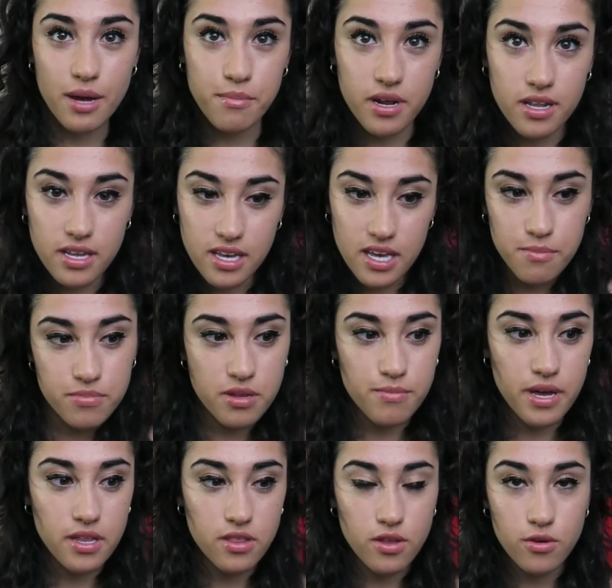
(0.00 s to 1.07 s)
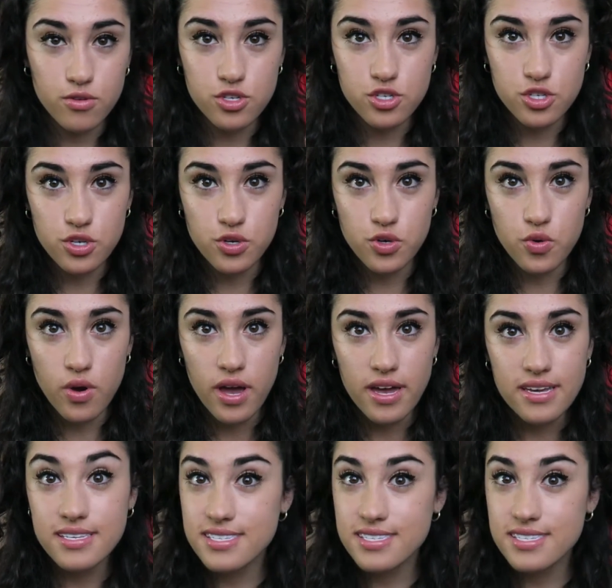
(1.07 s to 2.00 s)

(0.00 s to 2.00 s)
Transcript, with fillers: I'm gonna like implement those two